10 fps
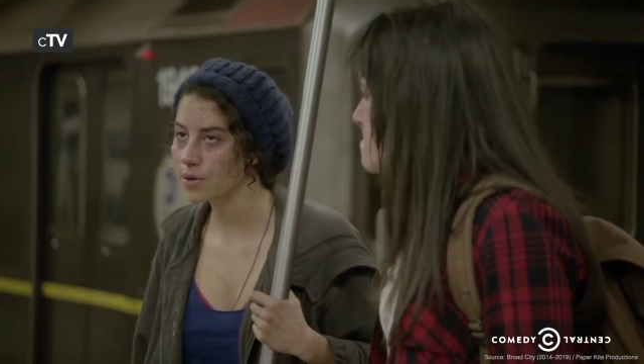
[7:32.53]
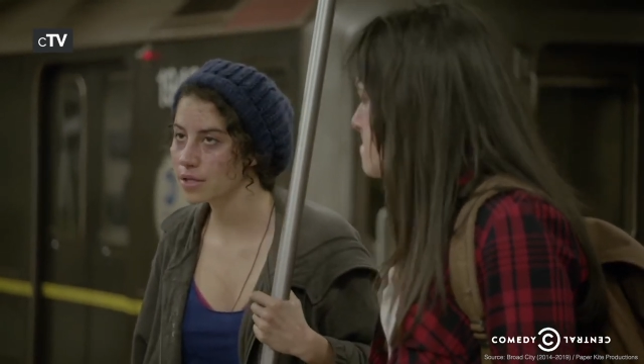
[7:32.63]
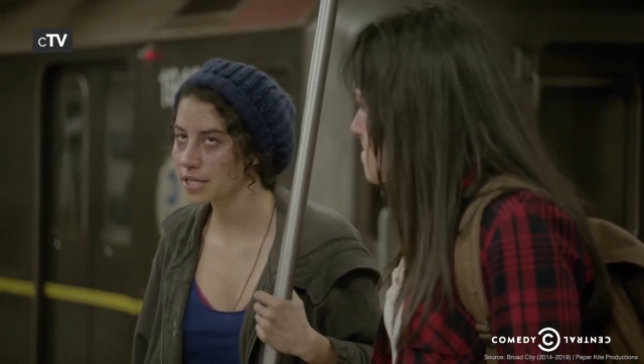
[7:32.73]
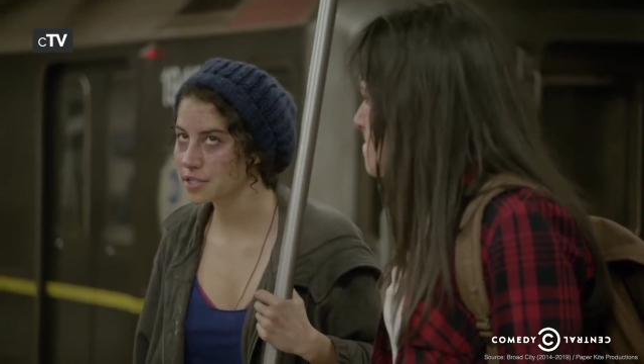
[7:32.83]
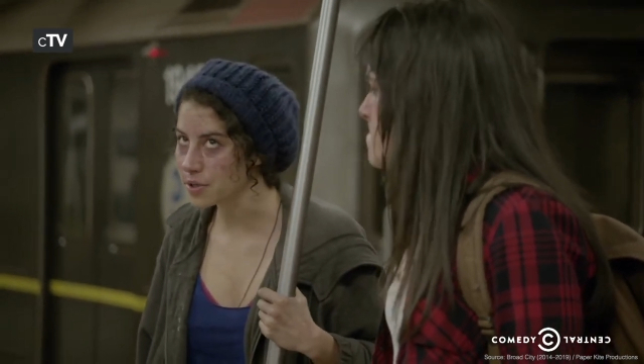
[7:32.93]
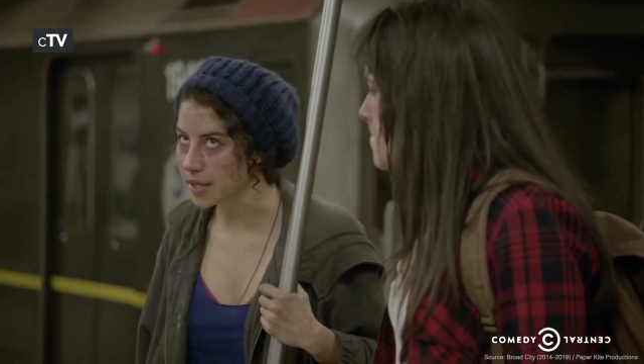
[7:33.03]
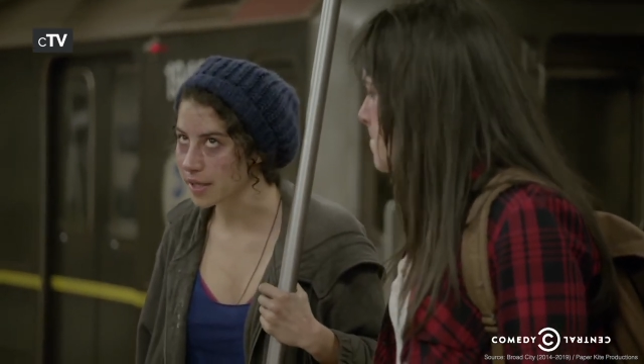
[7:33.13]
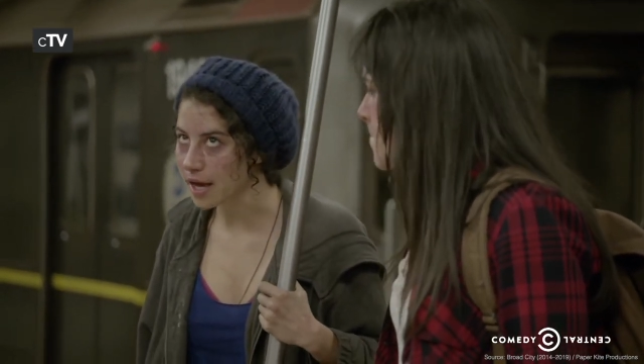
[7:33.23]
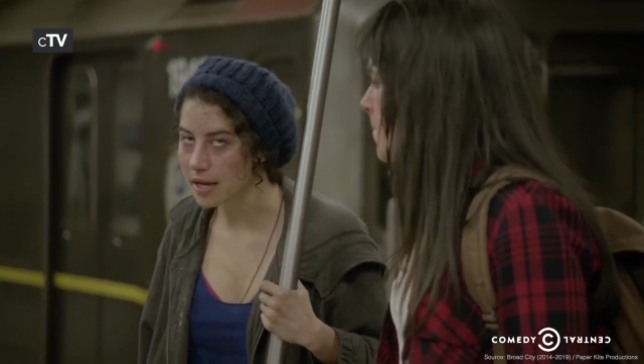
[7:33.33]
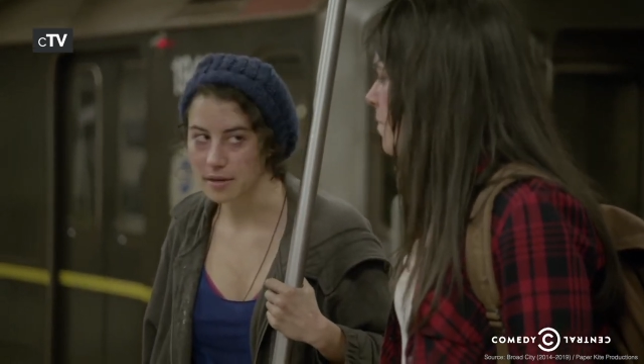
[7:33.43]
We're like doing
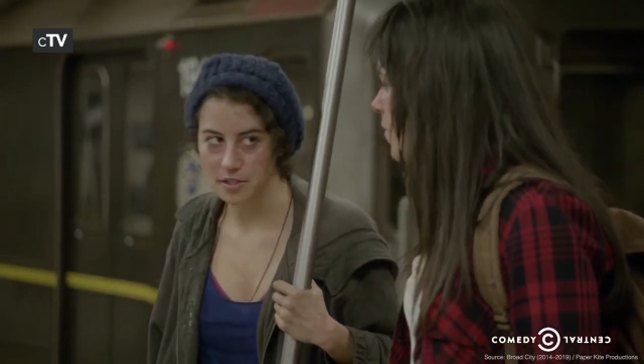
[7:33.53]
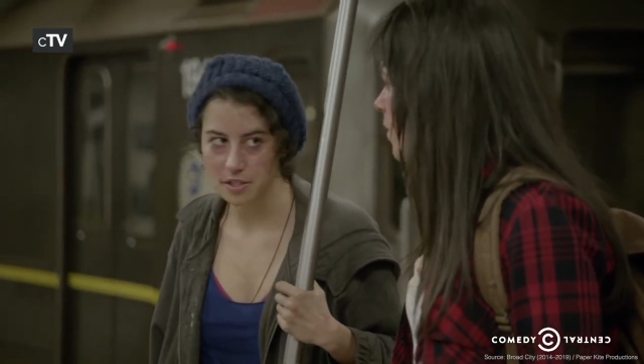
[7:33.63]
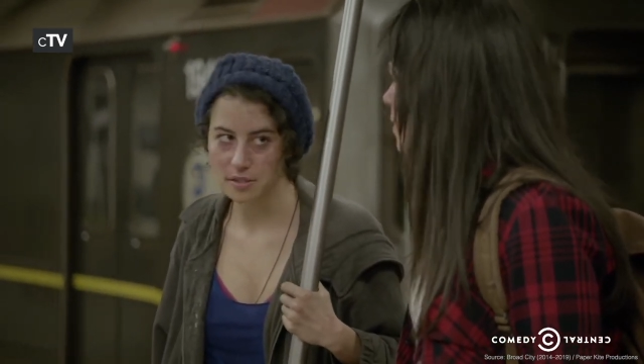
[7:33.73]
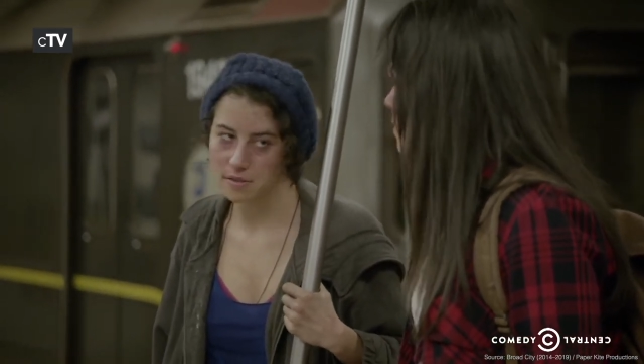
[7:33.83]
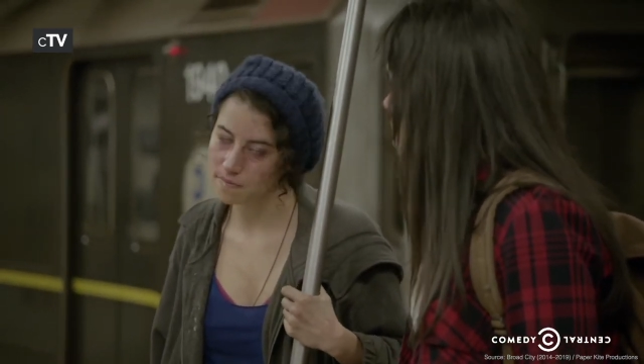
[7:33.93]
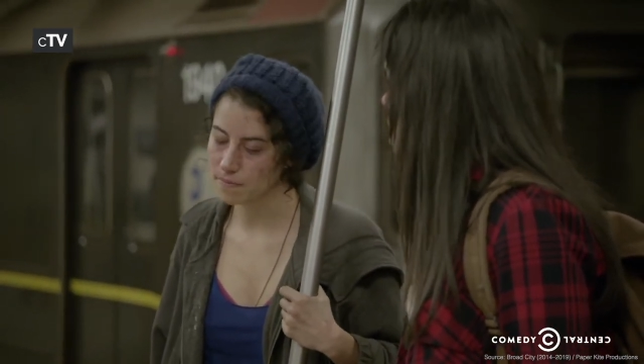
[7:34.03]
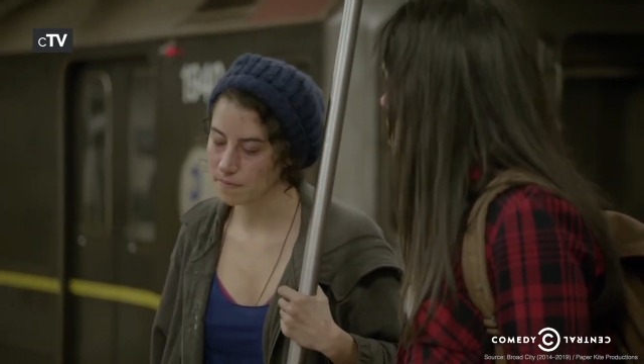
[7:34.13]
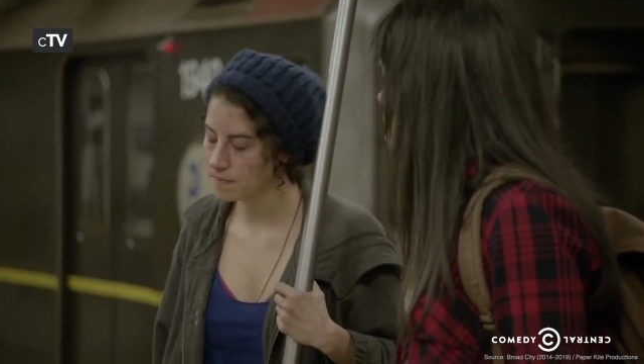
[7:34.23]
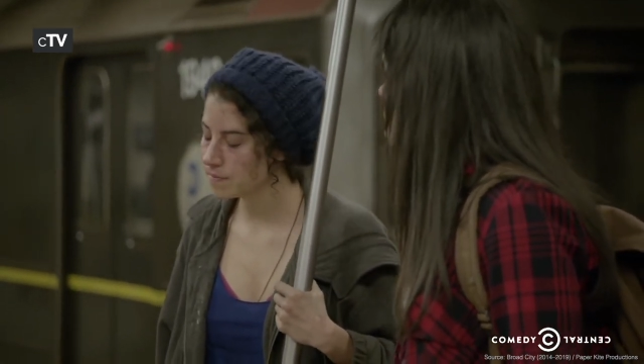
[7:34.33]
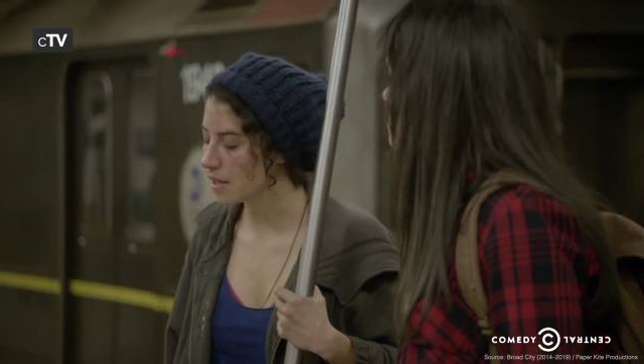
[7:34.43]
that, just
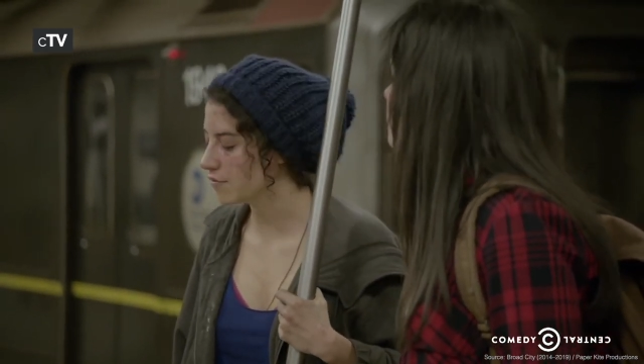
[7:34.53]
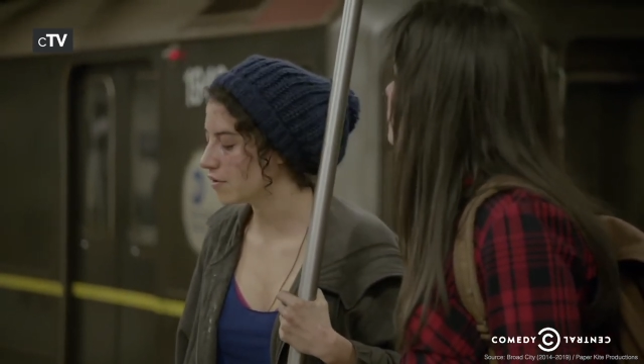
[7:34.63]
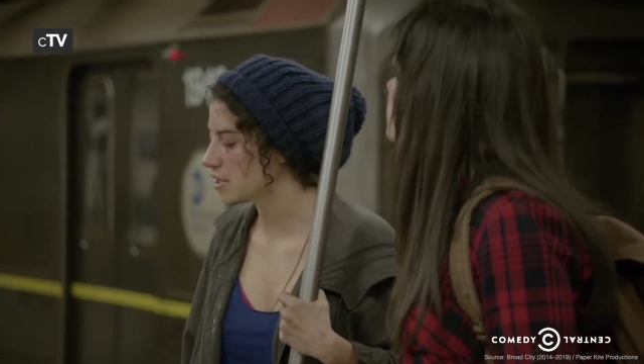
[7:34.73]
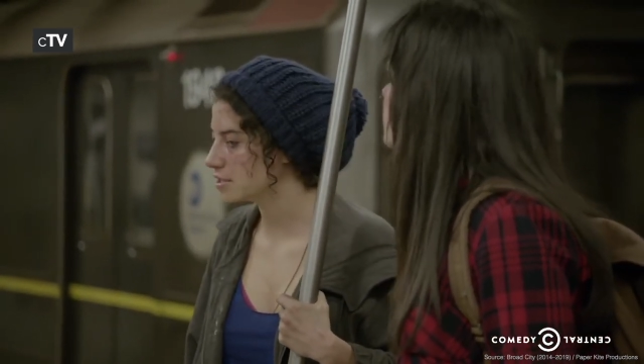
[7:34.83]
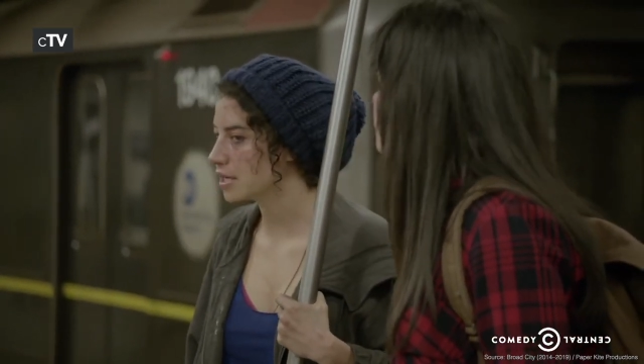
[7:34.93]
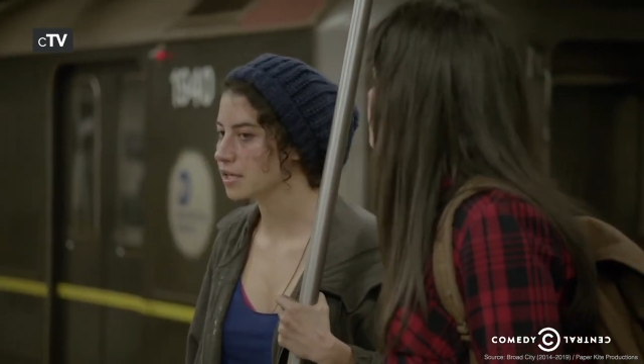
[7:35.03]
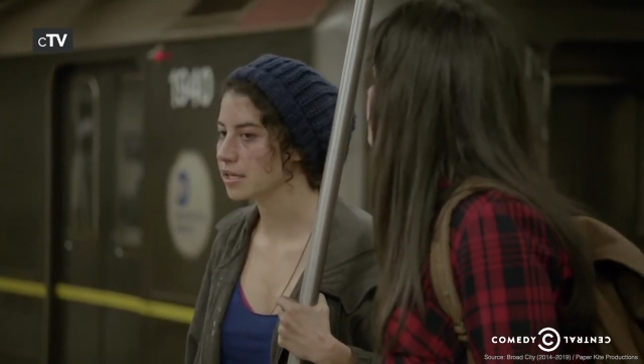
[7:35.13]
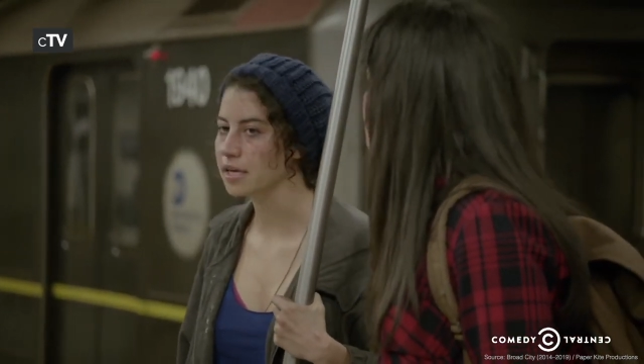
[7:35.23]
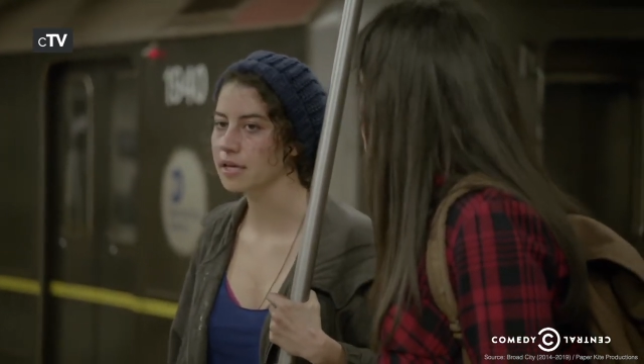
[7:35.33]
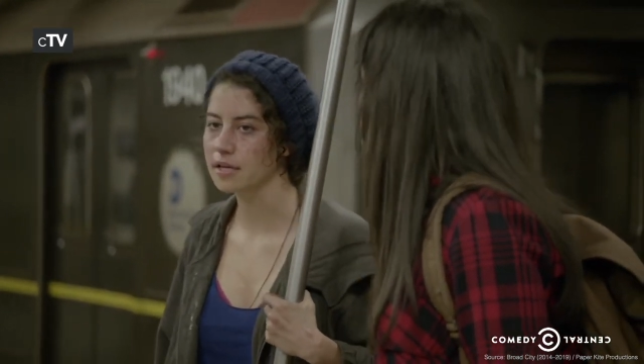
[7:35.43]

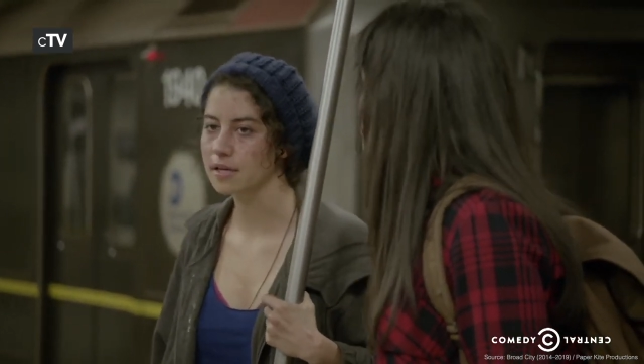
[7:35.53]
involuntarily.